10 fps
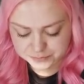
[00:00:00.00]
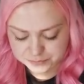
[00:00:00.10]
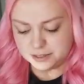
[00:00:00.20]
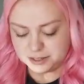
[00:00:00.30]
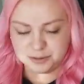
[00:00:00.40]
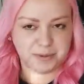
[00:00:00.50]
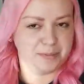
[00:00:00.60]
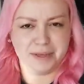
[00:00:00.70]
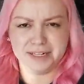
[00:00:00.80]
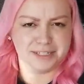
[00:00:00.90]
So it'll
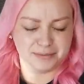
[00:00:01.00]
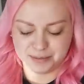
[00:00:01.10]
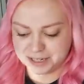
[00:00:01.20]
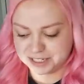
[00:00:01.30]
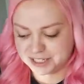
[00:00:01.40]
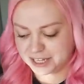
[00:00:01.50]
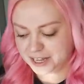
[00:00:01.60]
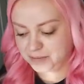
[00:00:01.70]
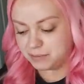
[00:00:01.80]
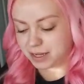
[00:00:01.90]
be pins and prints again,